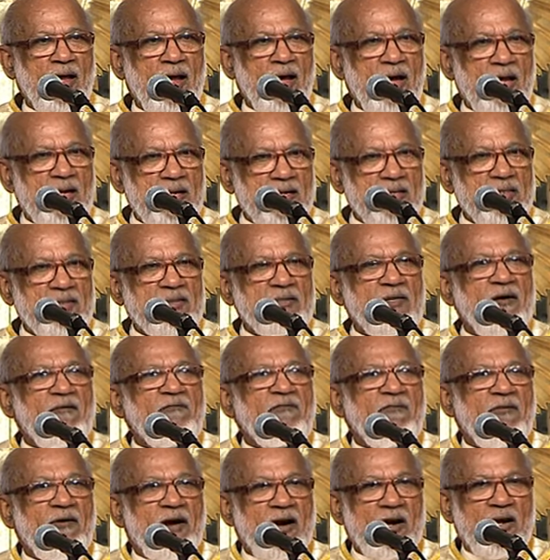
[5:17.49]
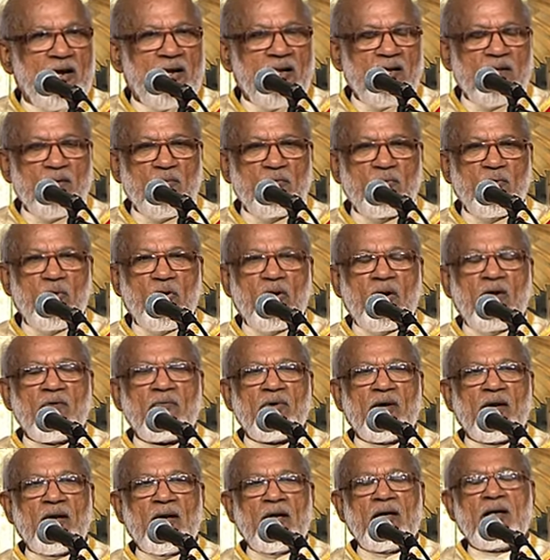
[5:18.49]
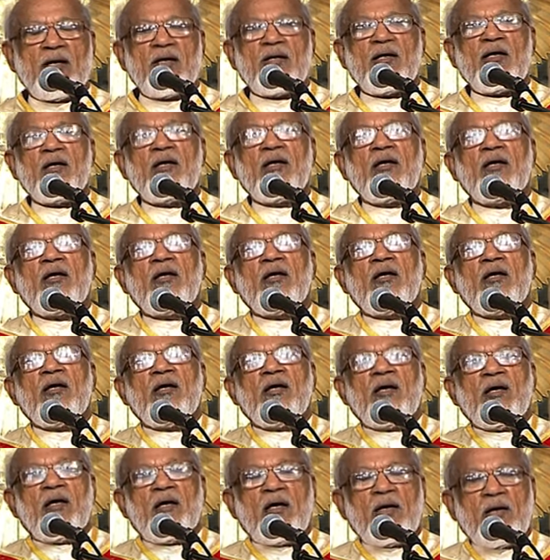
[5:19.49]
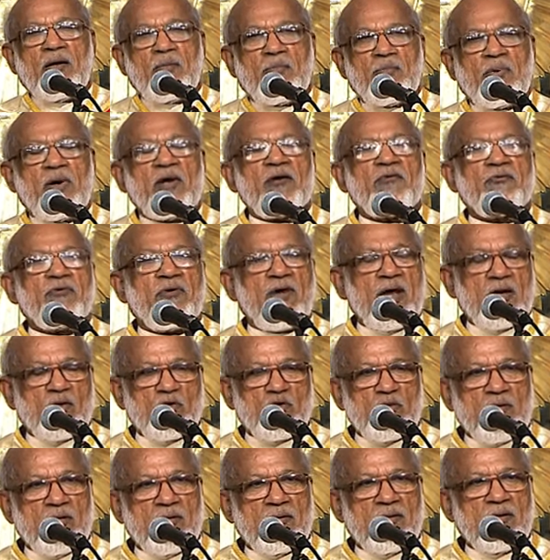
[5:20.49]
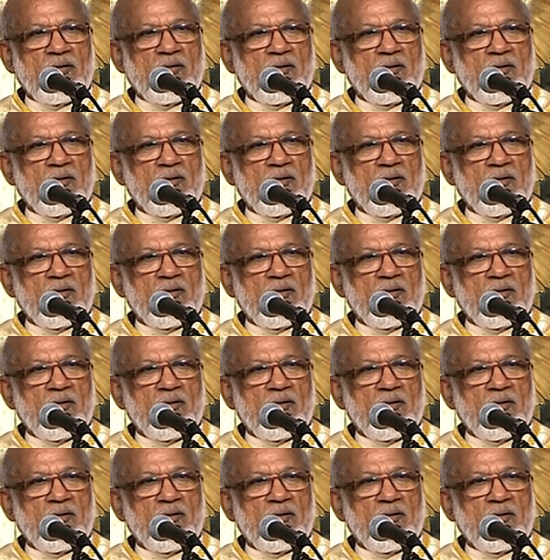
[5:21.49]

and is suffering for our uh, uh, perfection.